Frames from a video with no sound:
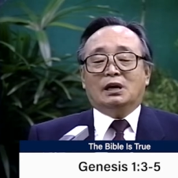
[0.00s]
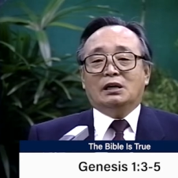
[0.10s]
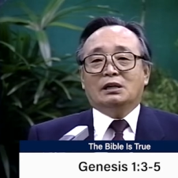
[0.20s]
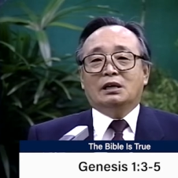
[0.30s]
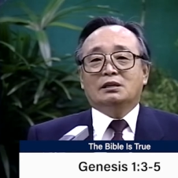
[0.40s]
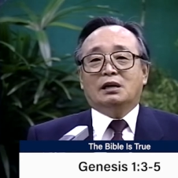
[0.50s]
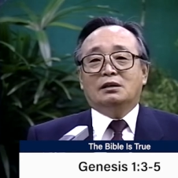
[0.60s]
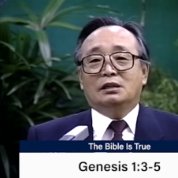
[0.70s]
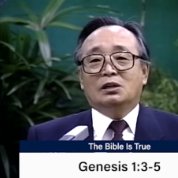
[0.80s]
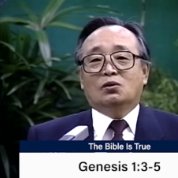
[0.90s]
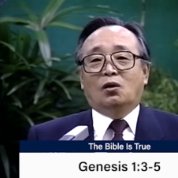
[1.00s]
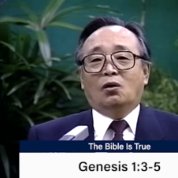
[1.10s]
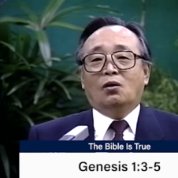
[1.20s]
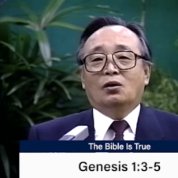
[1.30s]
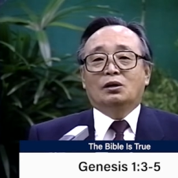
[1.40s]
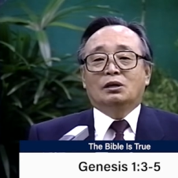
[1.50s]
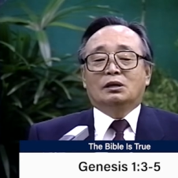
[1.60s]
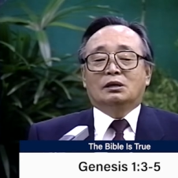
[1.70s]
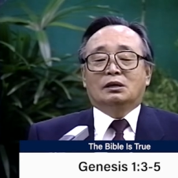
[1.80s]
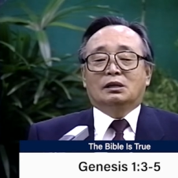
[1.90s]
read this account of the first
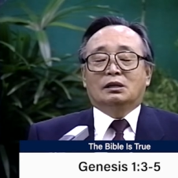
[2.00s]
day,